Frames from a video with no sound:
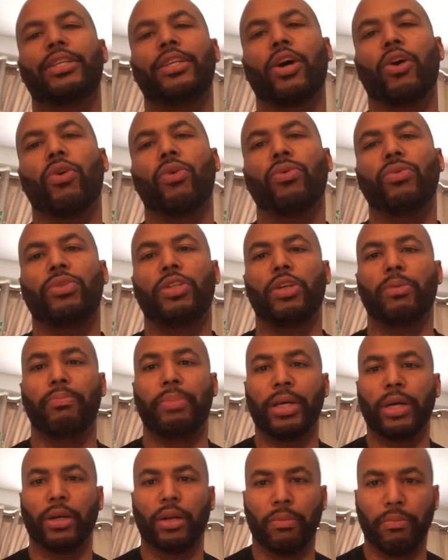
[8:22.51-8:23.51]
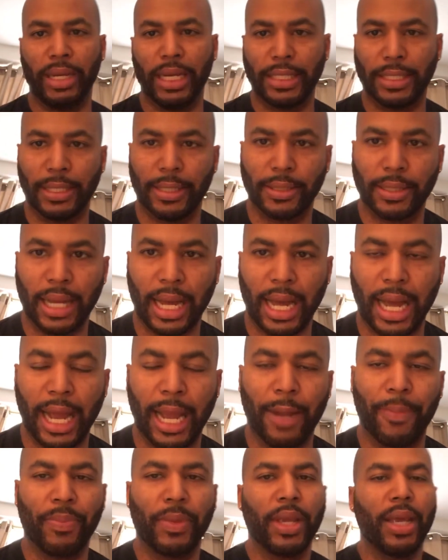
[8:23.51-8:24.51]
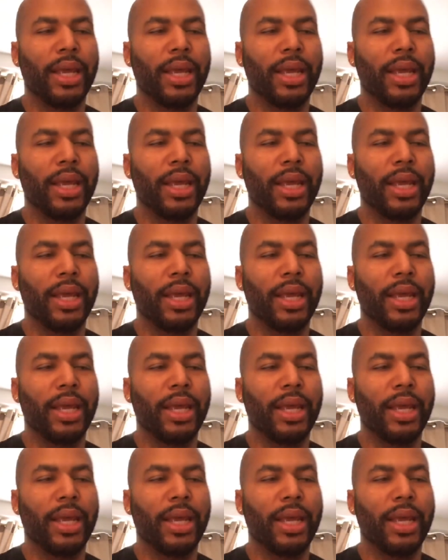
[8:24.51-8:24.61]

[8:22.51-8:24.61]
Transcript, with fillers: to know to build a business? All right.